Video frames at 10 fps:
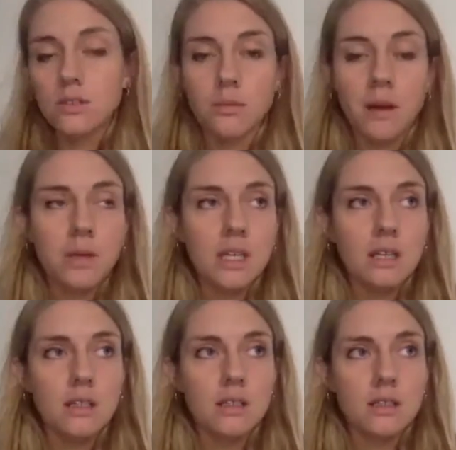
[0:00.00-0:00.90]
or
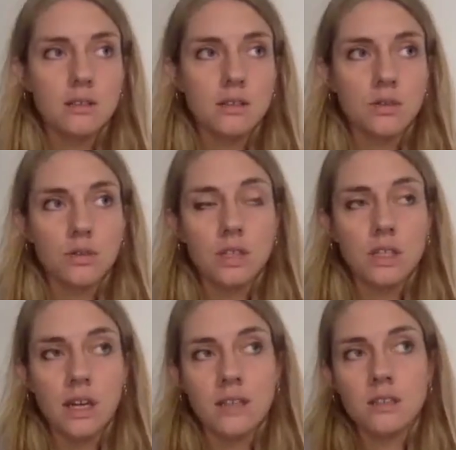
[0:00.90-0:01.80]
maybe they, you know,
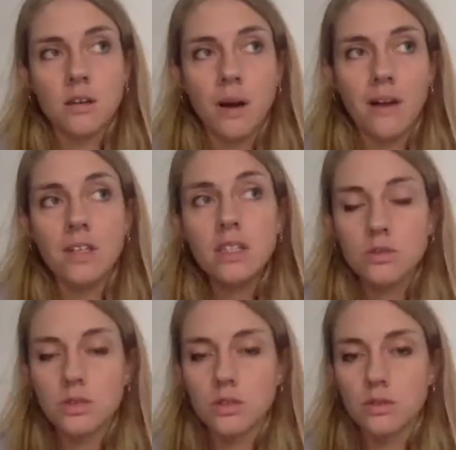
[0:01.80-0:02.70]
they ended up having
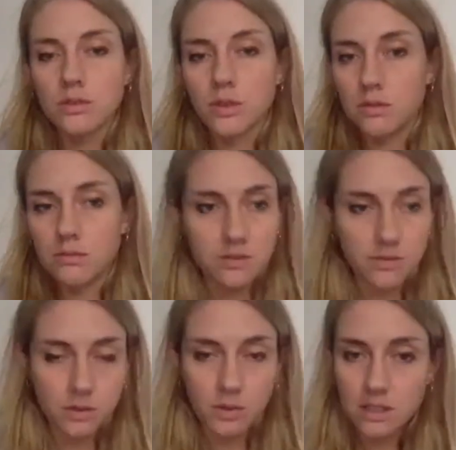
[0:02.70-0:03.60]
these results for
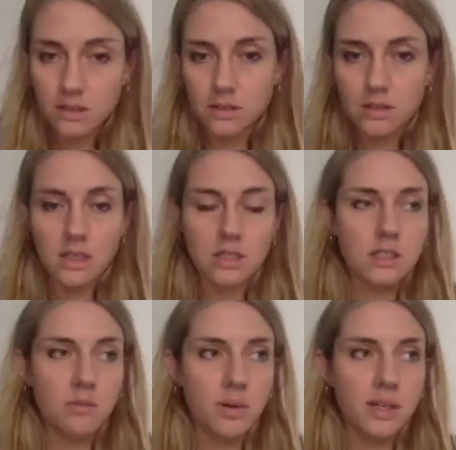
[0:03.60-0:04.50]
different reasons than
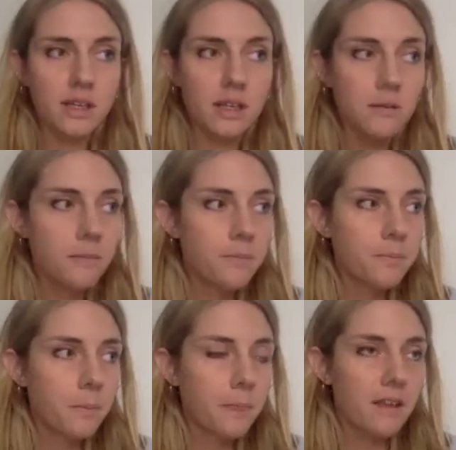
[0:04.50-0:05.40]
simply
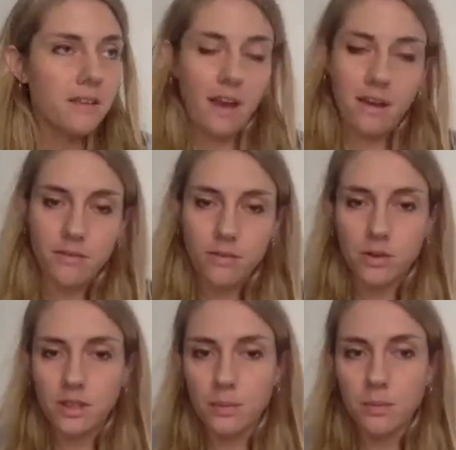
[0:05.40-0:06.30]
the
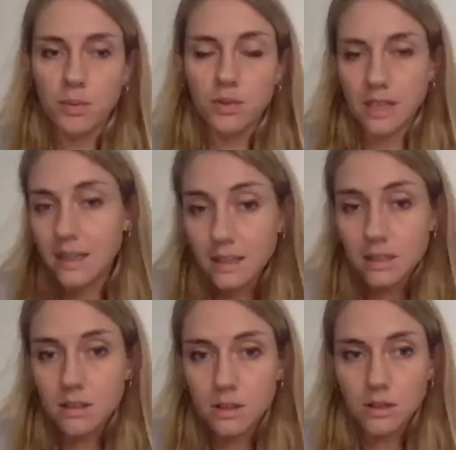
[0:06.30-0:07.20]
effort they put
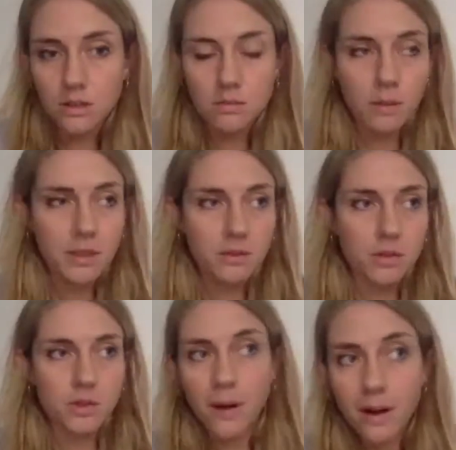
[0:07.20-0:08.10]
in. You know, maybe they
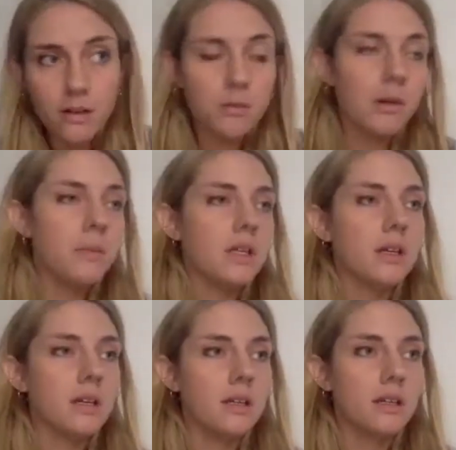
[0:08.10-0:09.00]
were smarter, maybe
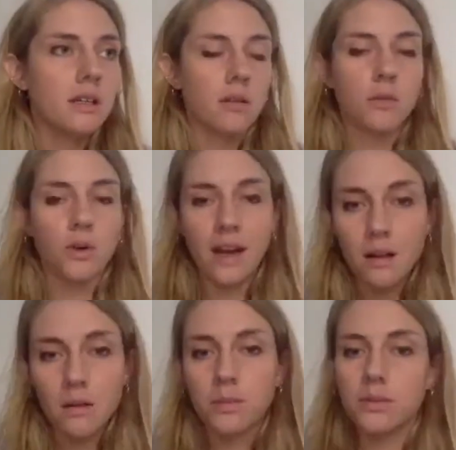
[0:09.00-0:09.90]
they got more
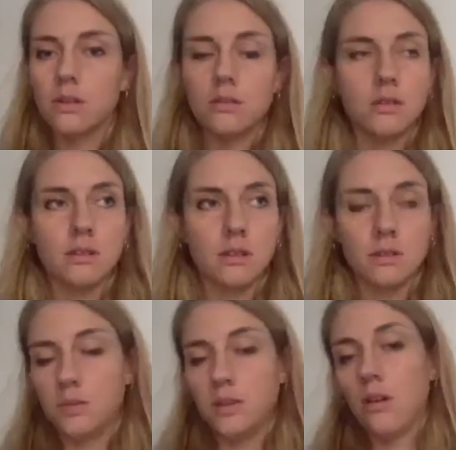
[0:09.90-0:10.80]
help. You know, there
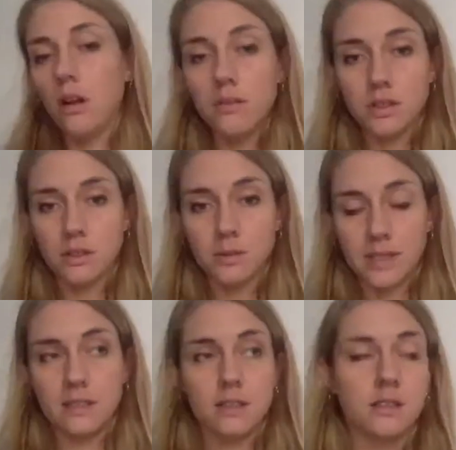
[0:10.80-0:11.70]
could be a lot of
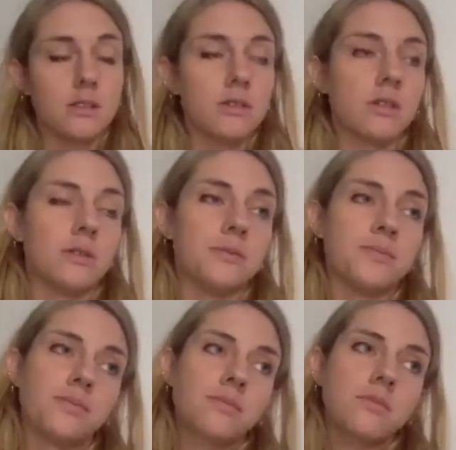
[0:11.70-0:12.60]
circumstances. So,
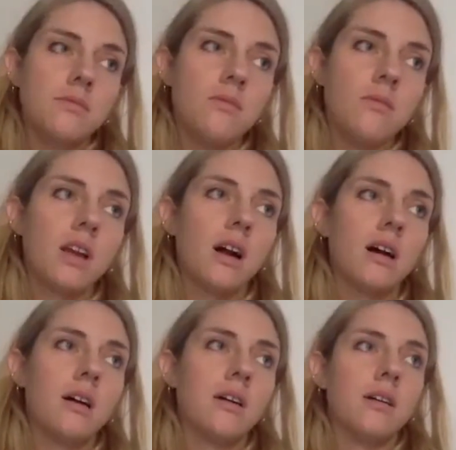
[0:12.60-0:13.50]

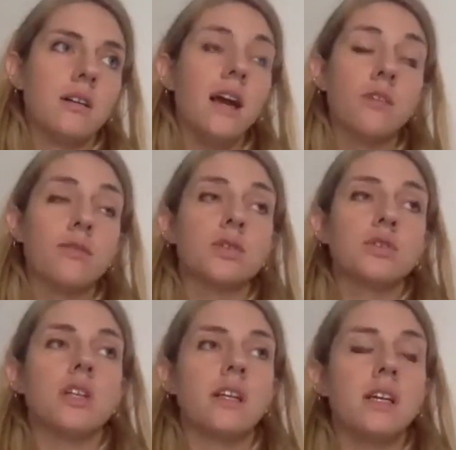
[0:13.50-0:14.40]
uh, yeah,
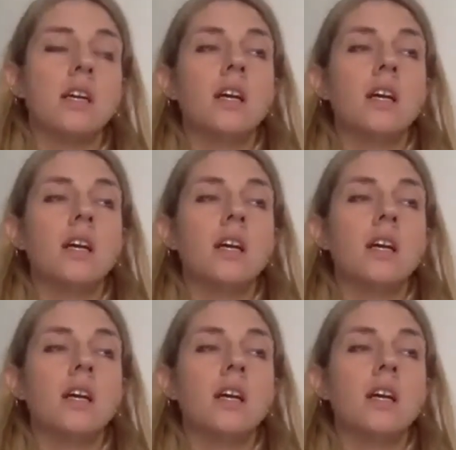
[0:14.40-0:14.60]
unfortunately,